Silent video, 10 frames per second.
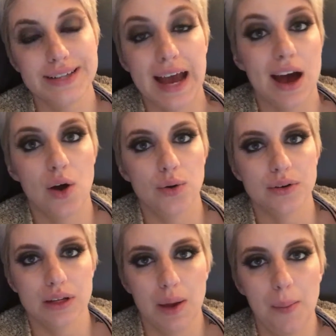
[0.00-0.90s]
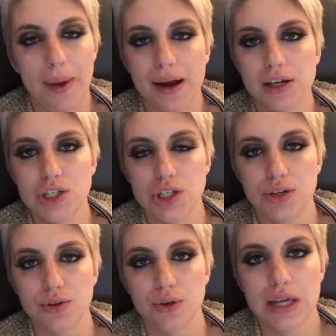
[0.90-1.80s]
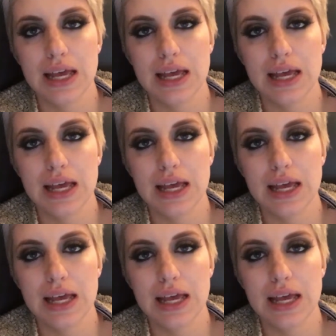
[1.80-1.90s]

down compared to